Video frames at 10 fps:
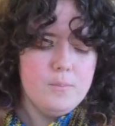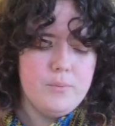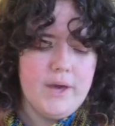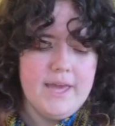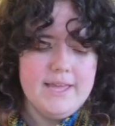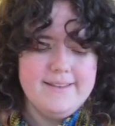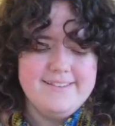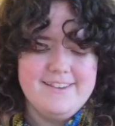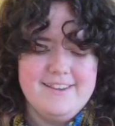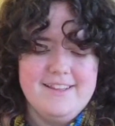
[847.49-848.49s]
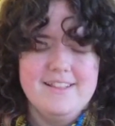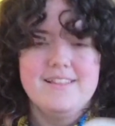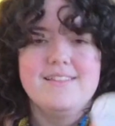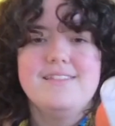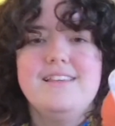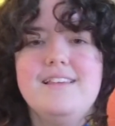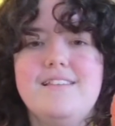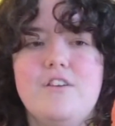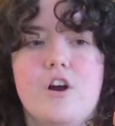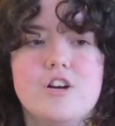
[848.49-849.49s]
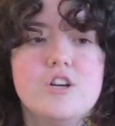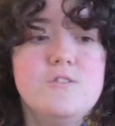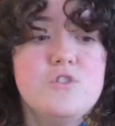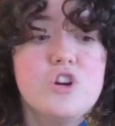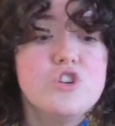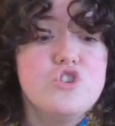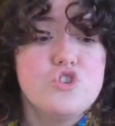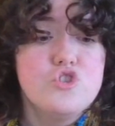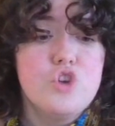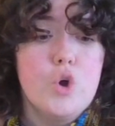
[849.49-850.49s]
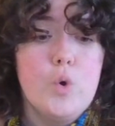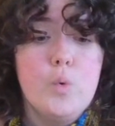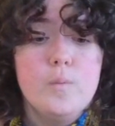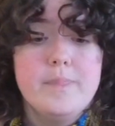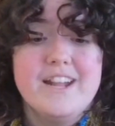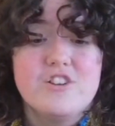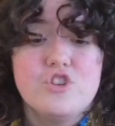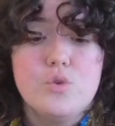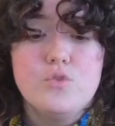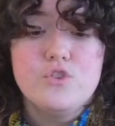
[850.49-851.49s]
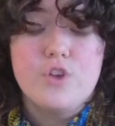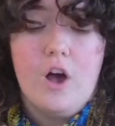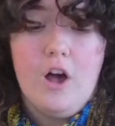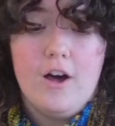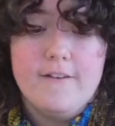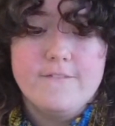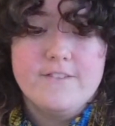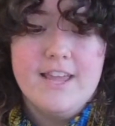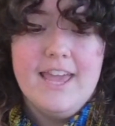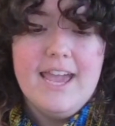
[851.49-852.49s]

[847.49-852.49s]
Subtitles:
but these yarns are just they're so soft,